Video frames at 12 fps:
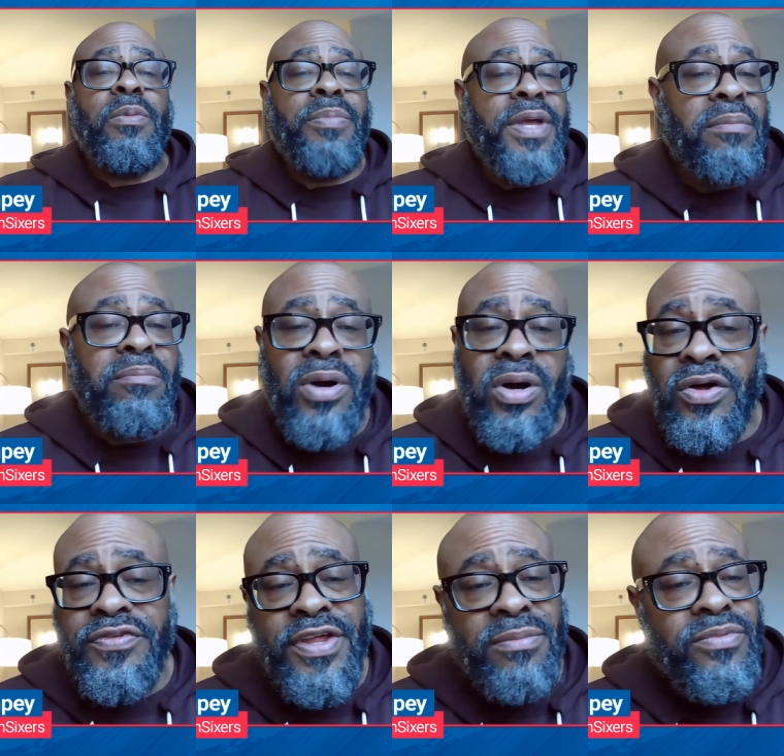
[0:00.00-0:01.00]
to be a
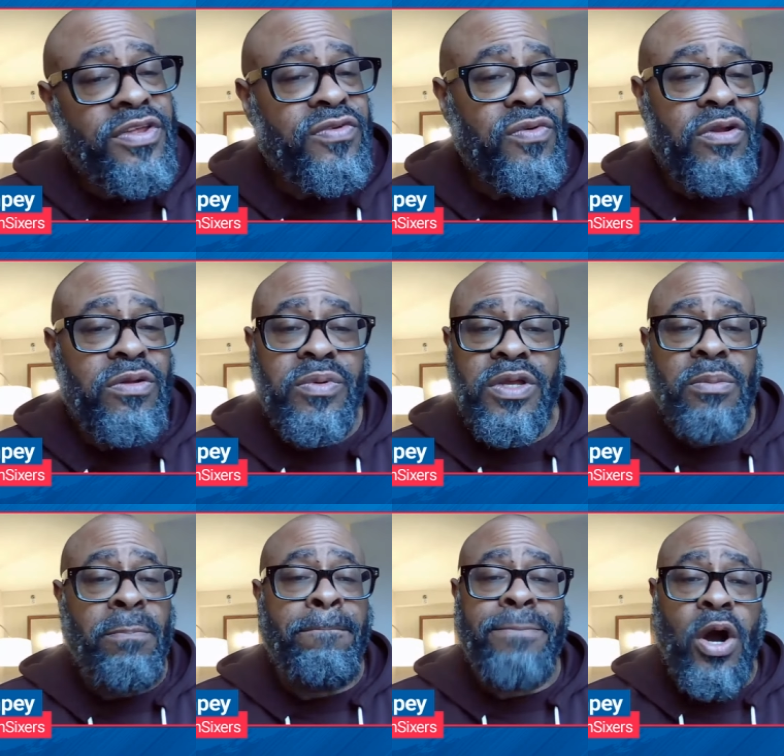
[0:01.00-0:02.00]
boss. I'm just going to
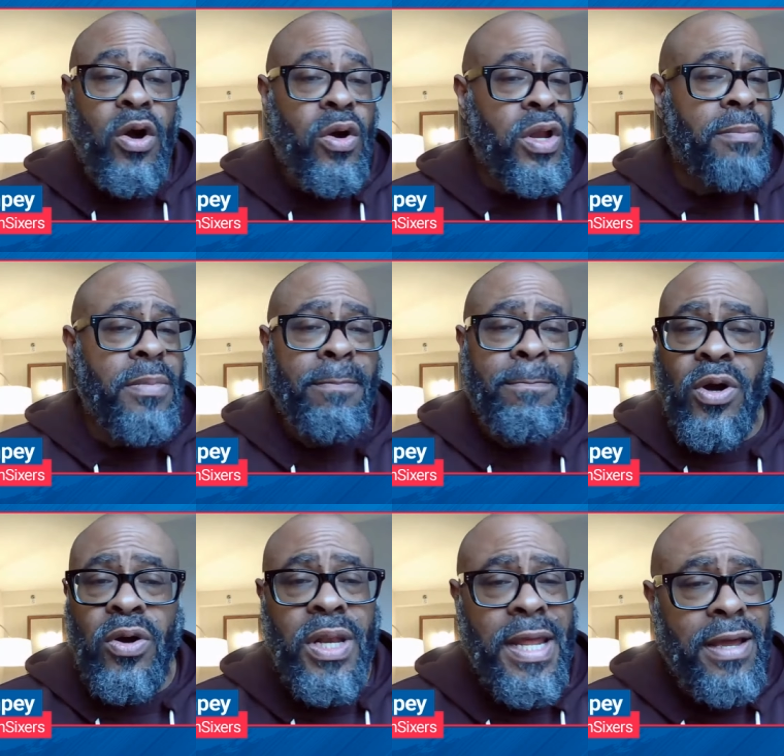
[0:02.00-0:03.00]
ball. I'm going to
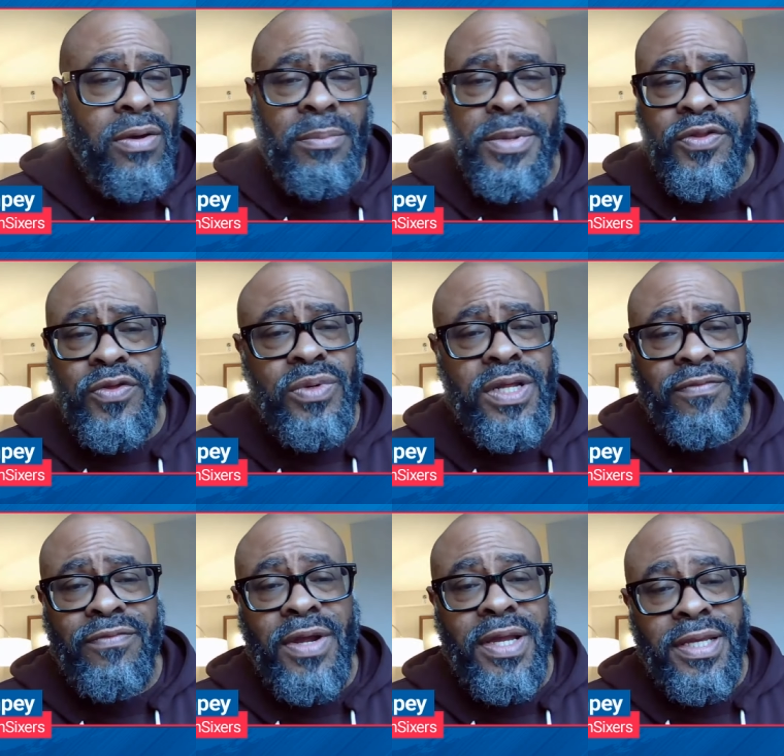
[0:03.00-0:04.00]
ball out. I'm going to do
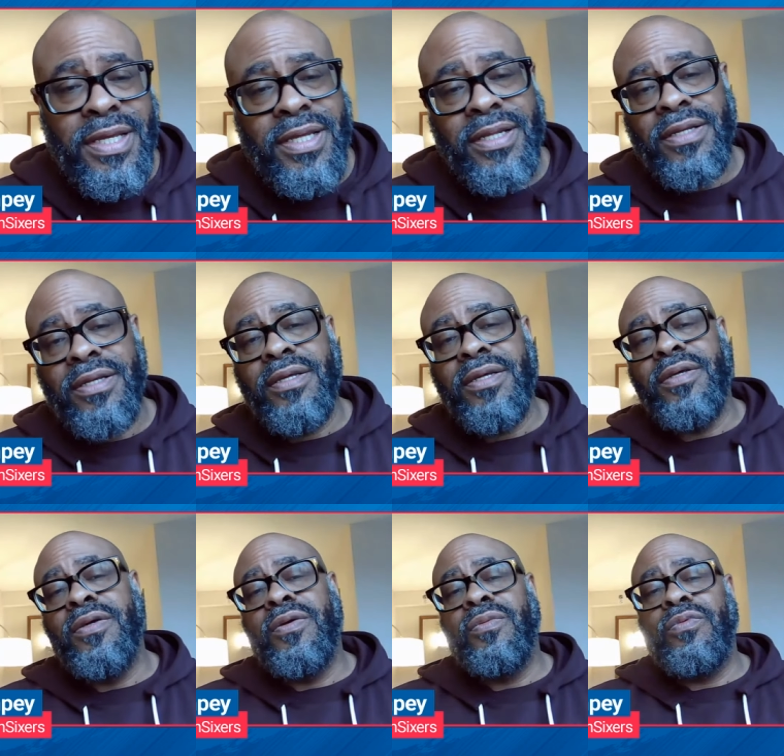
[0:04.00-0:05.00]
whatever I can.
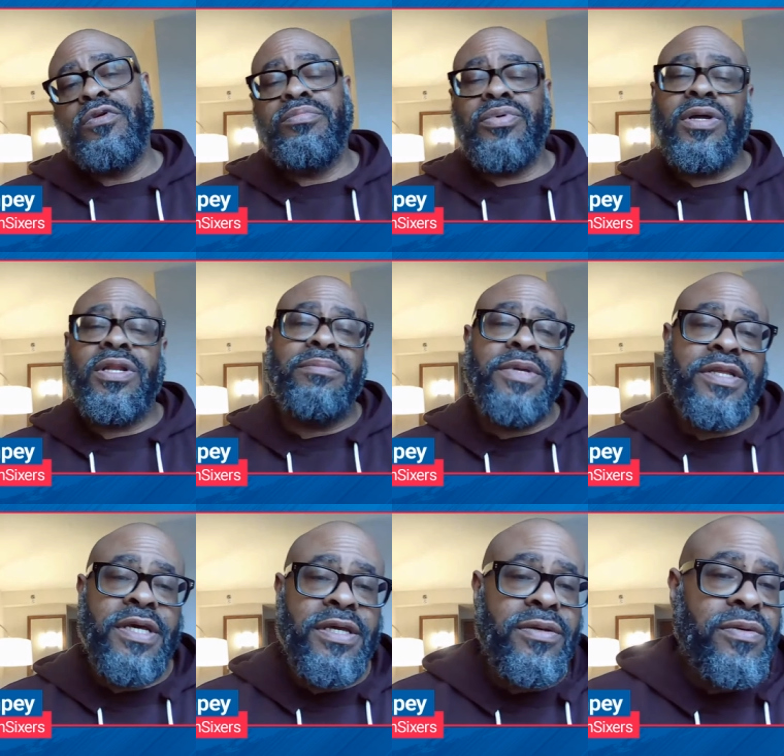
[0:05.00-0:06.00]
Well, bro, let me
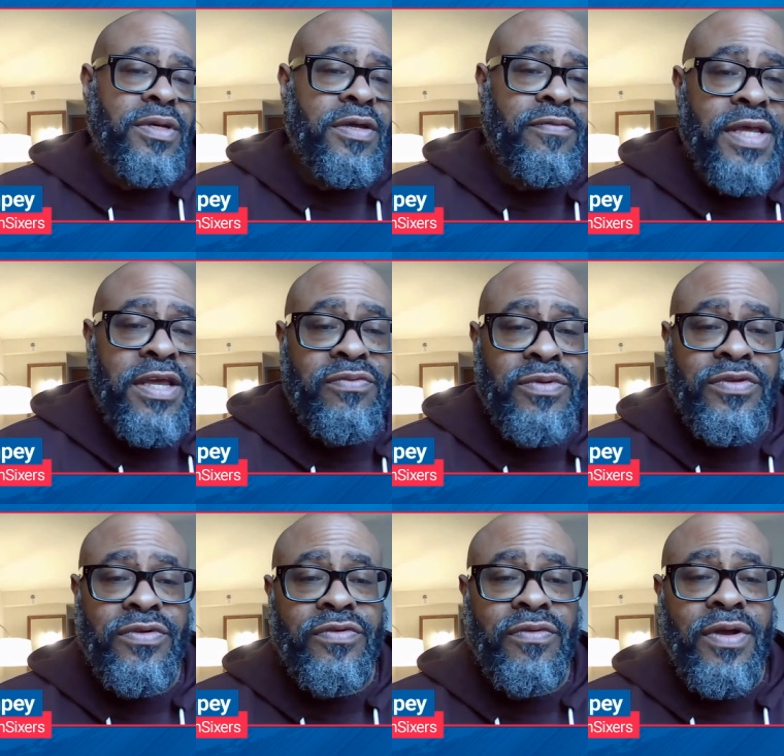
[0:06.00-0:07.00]
tell you, if that's what
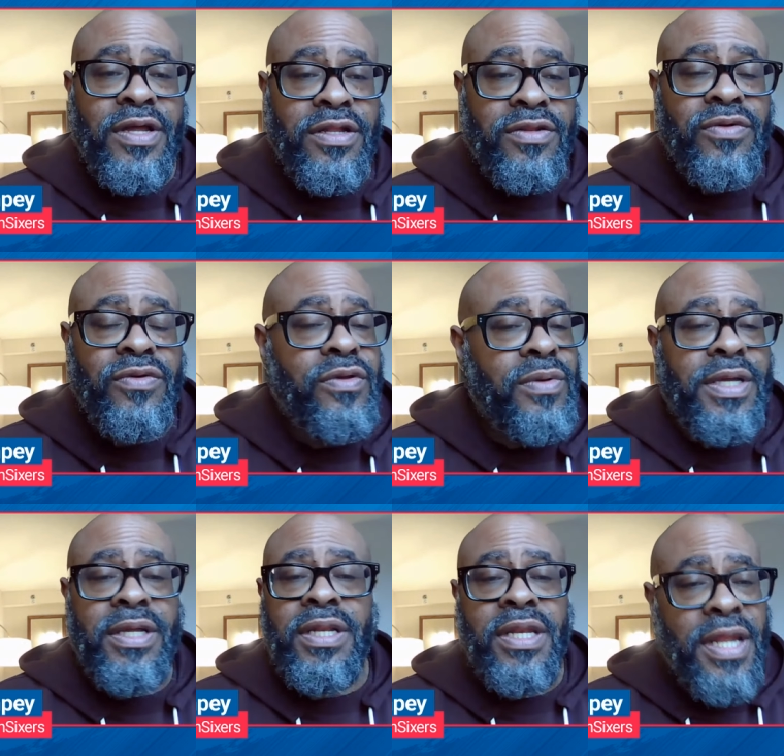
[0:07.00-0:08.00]
you're trying to do, you
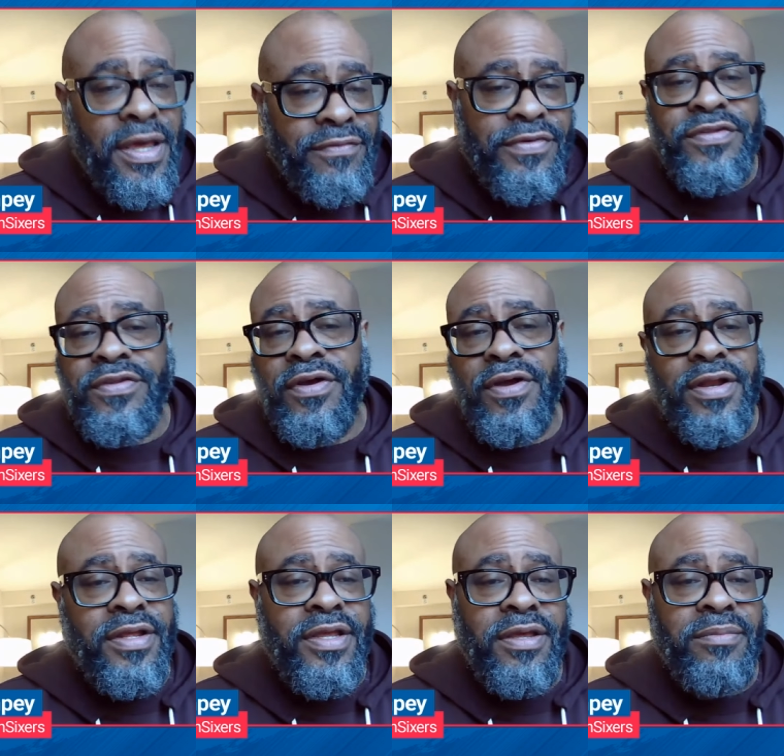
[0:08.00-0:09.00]
ain't never starting
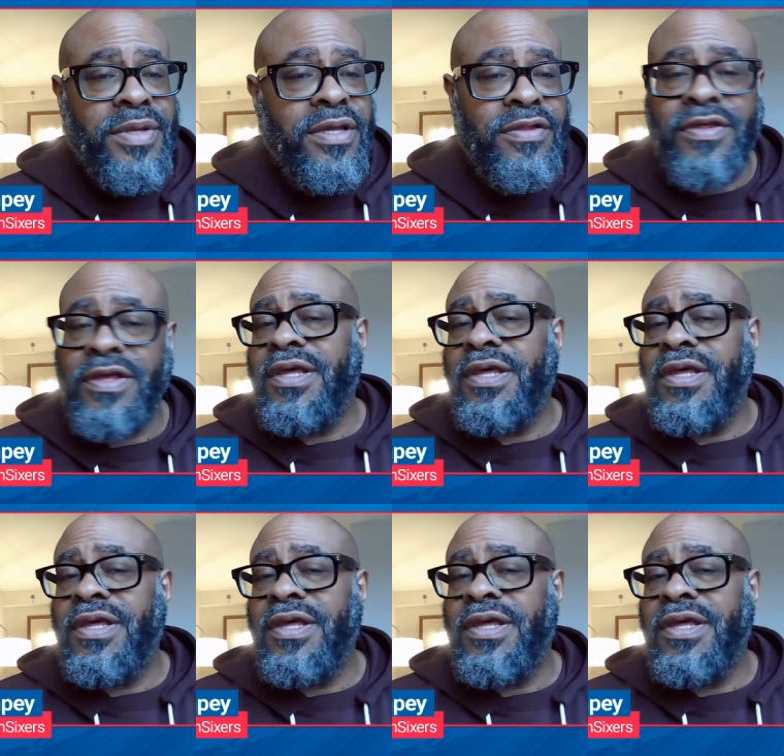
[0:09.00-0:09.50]
again, because